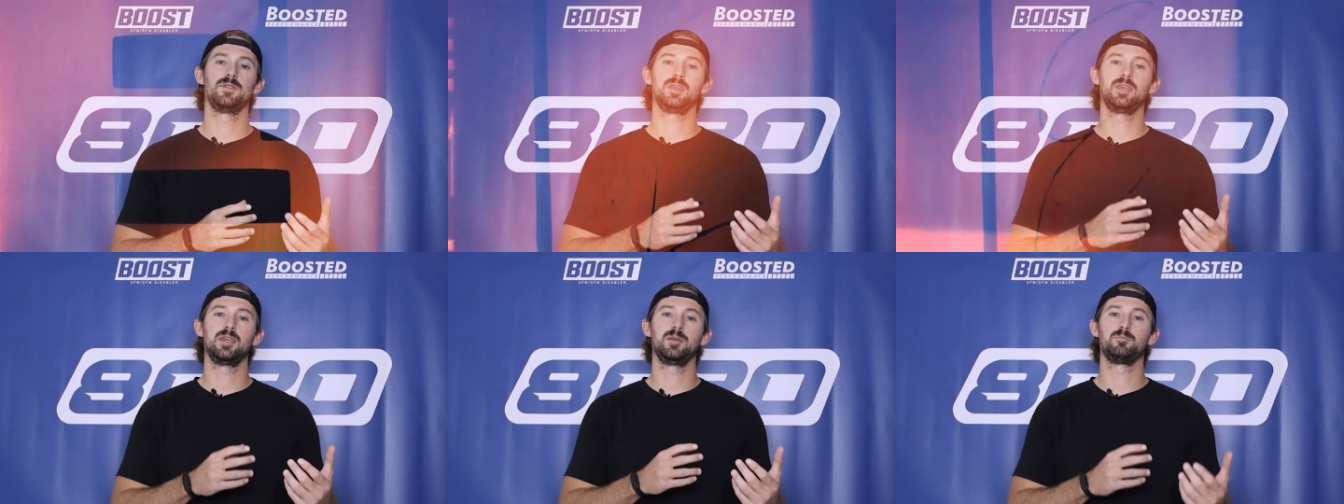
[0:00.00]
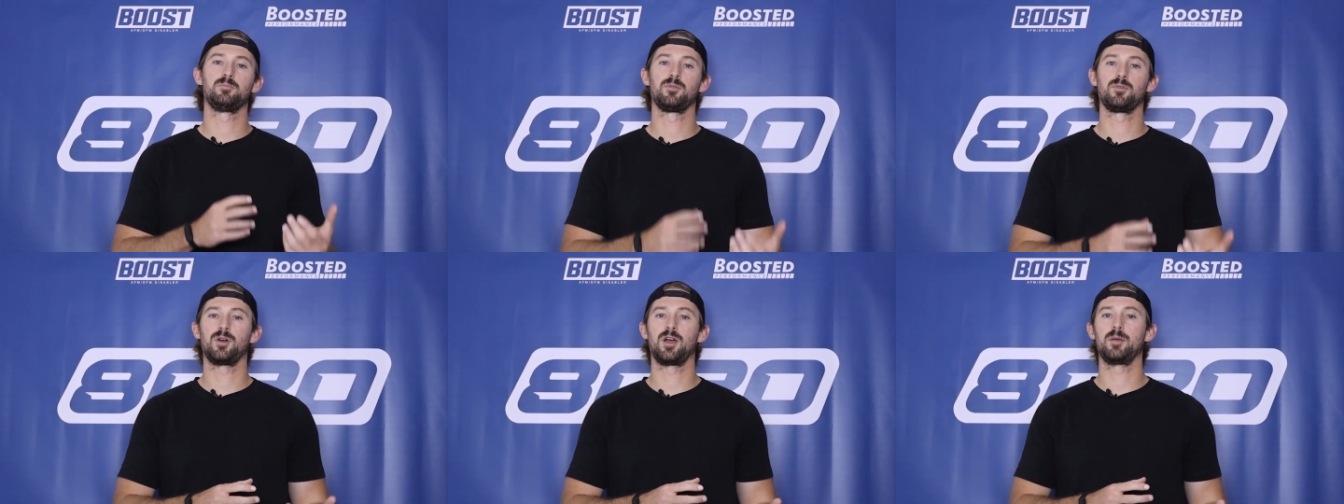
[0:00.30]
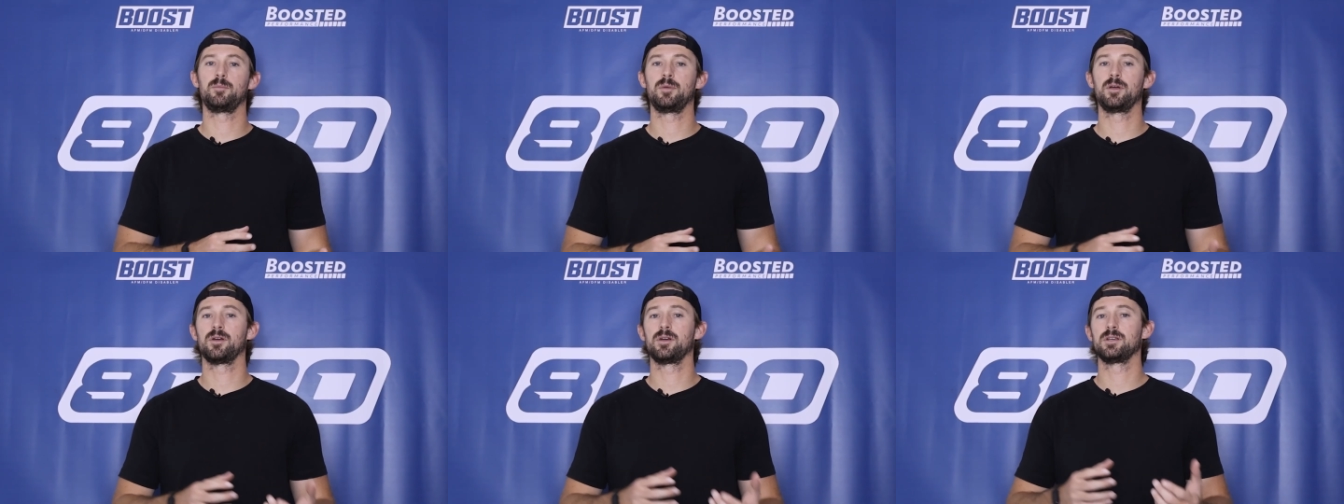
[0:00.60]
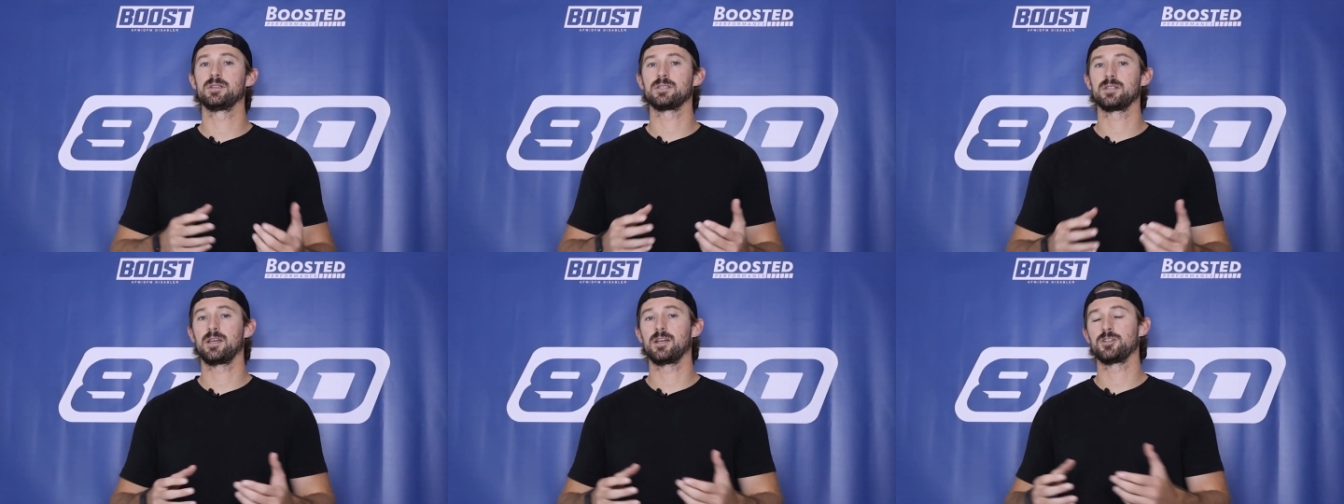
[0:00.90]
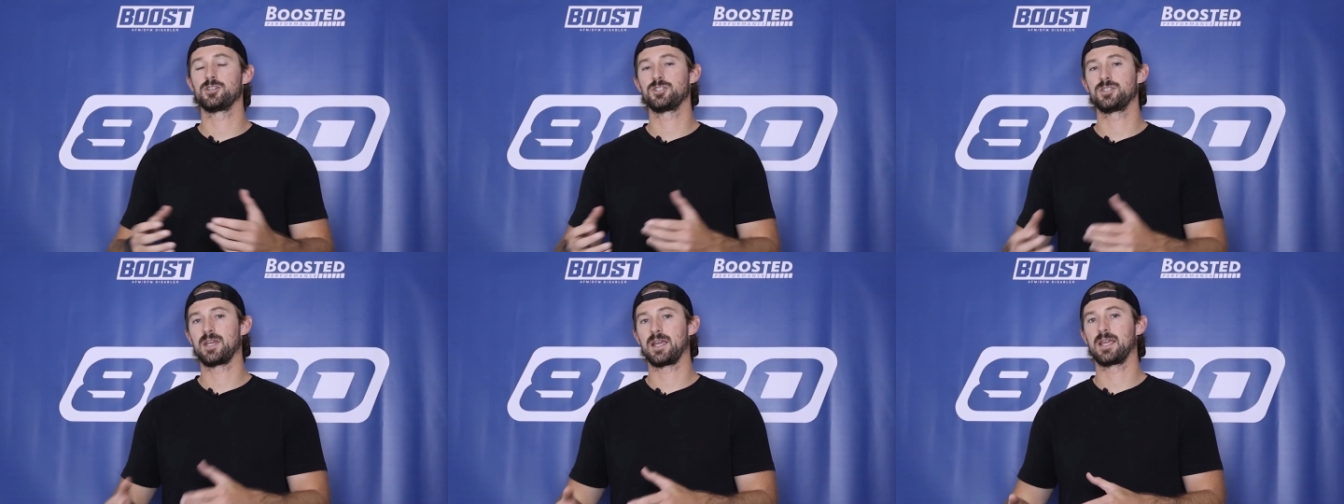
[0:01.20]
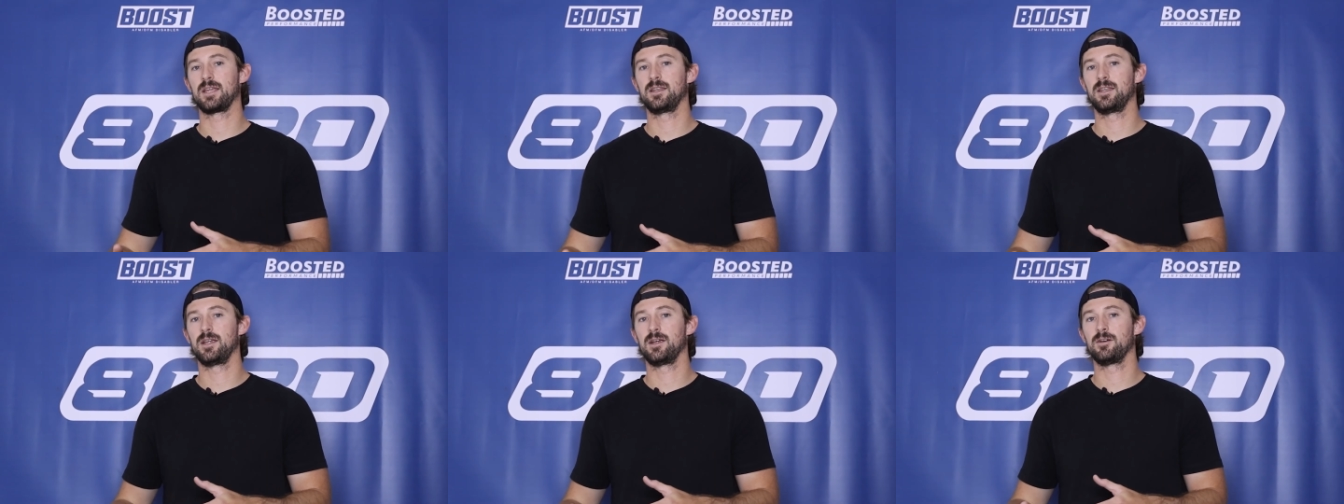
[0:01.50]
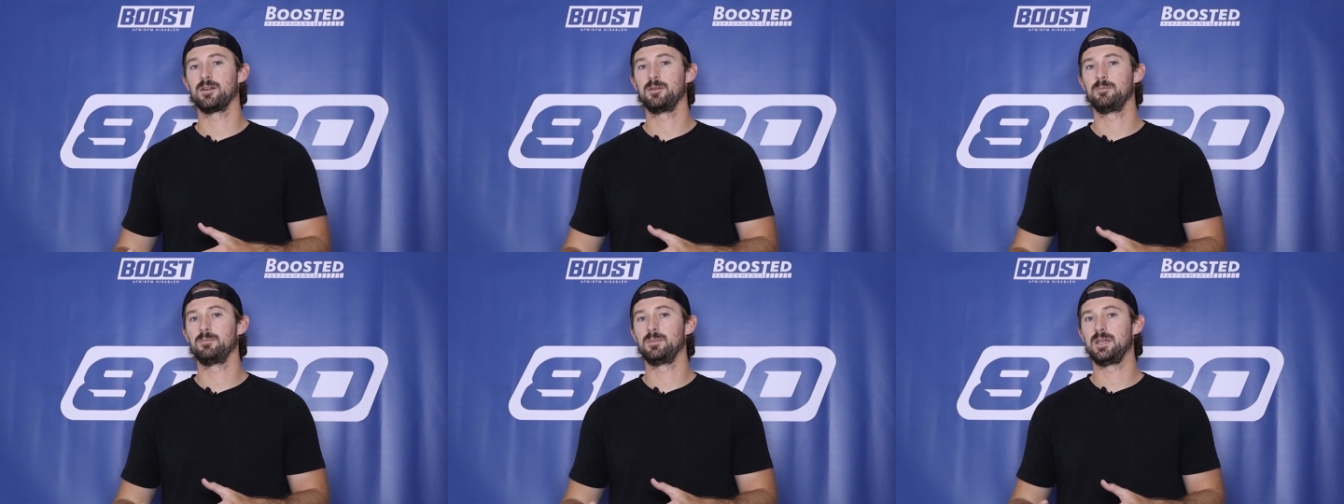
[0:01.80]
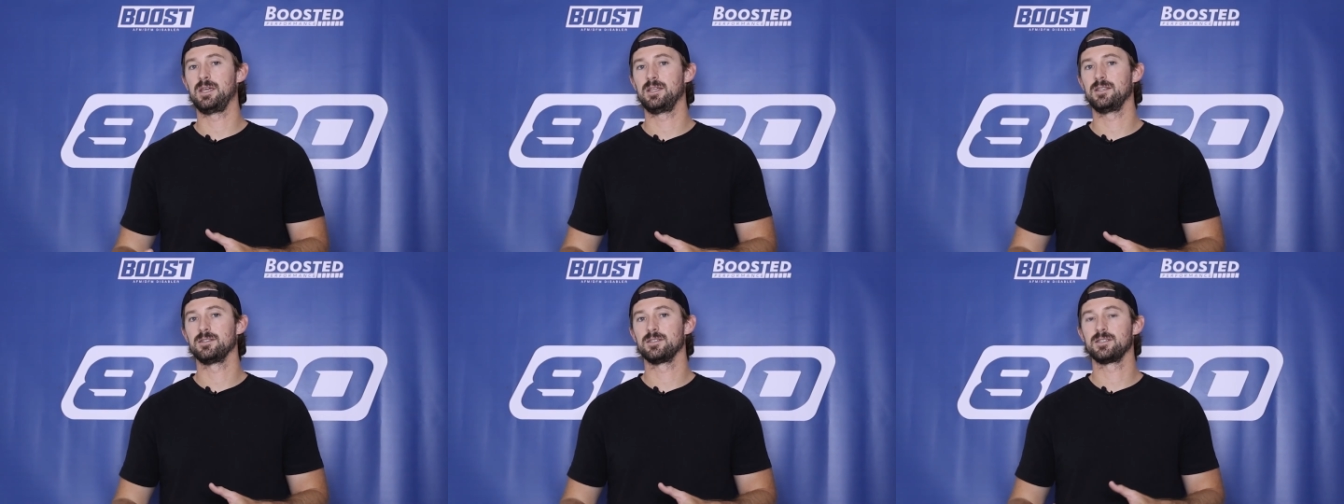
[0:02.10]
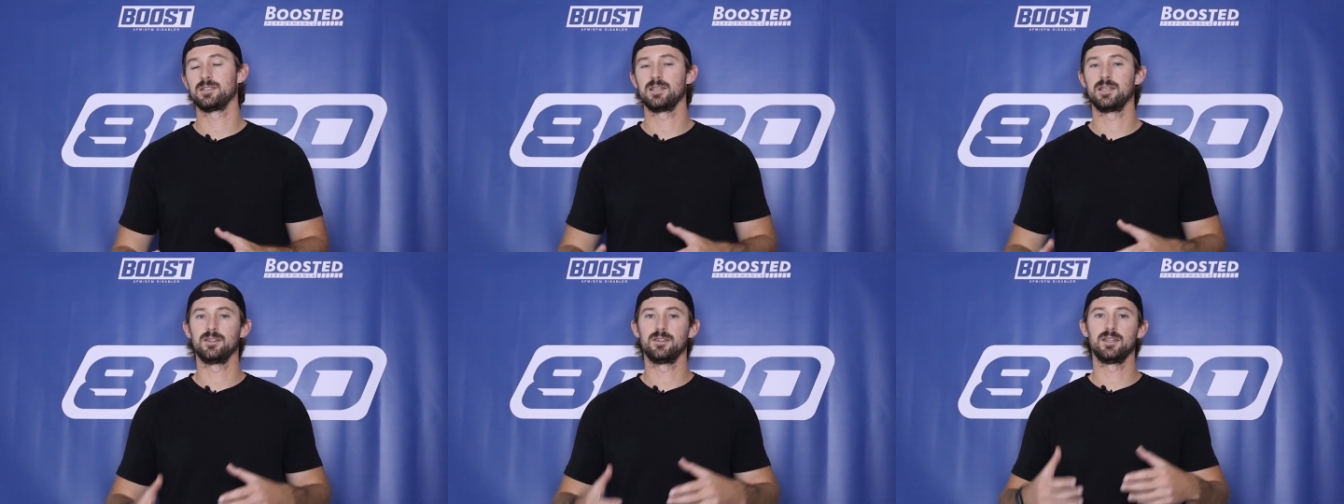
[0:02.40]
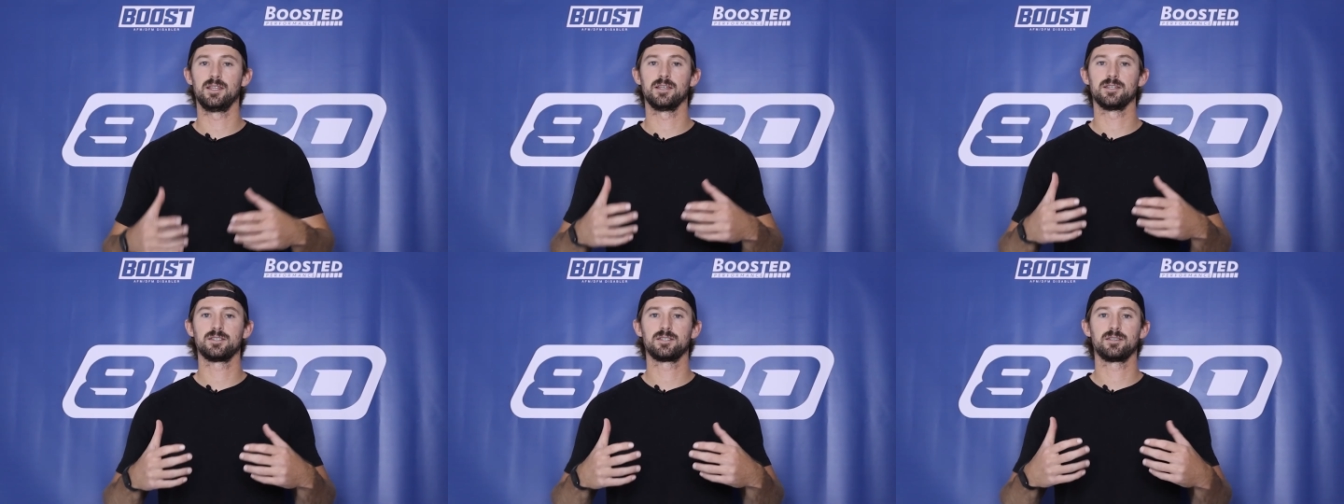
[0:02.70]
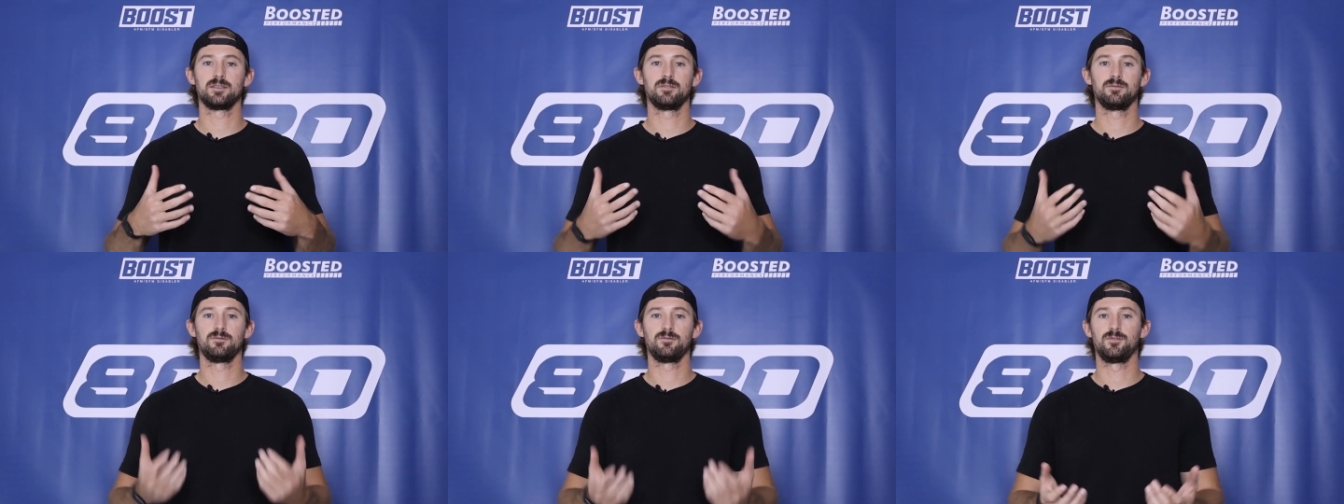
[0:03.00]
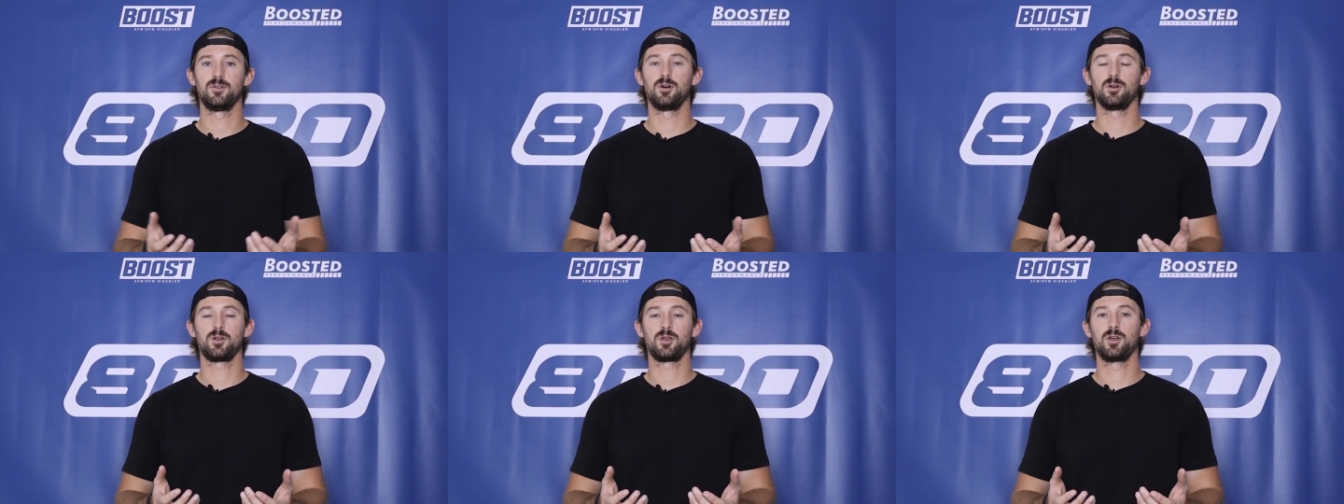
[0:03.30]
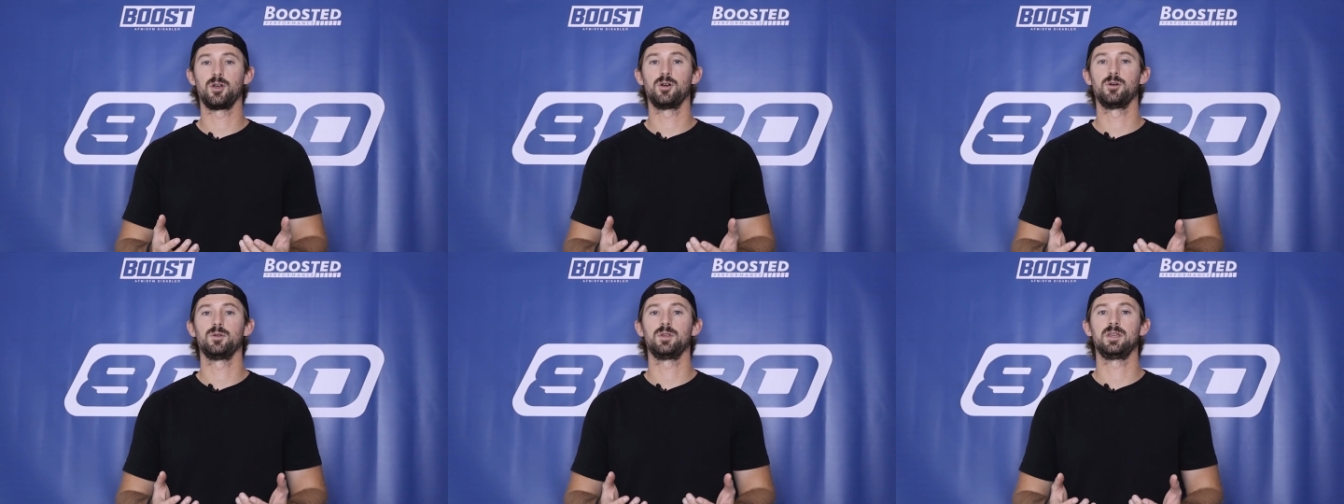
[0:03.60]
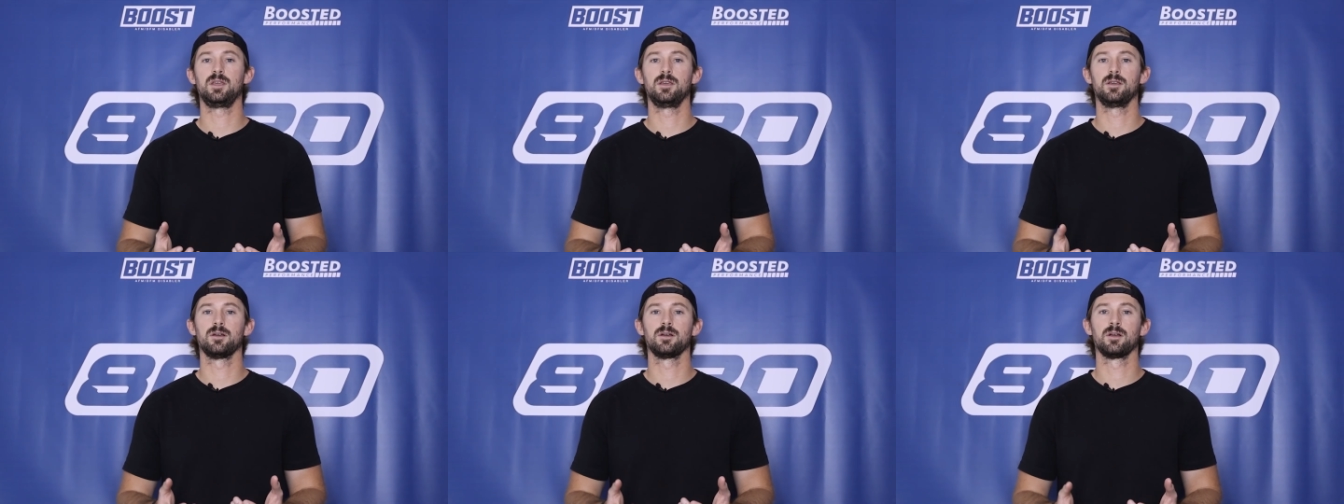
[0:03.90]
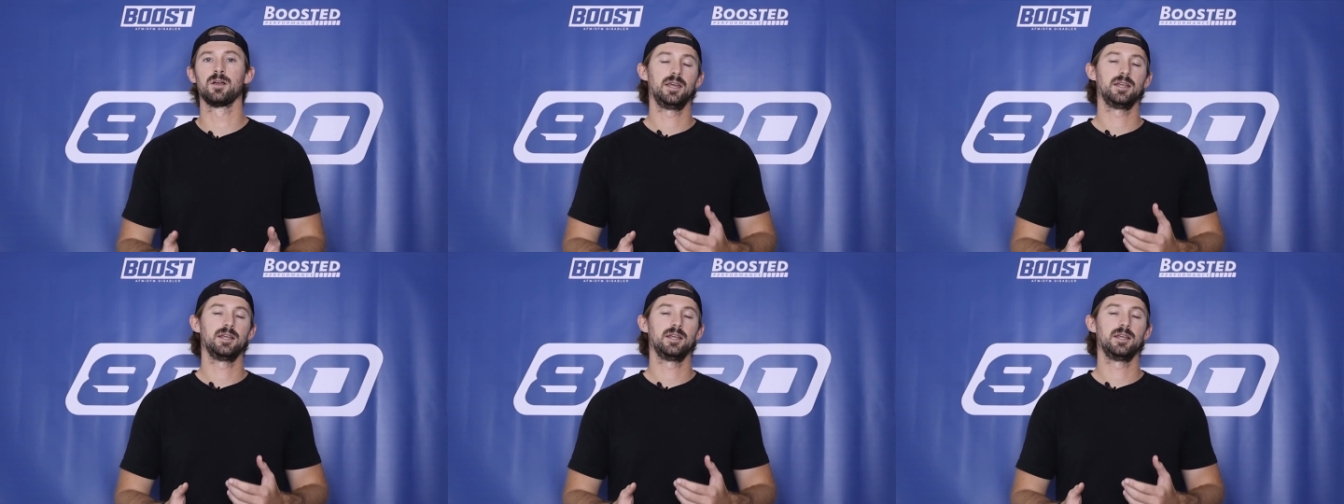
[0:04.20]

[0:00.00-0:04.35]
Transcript: the primary slash secondary means in this fault code here.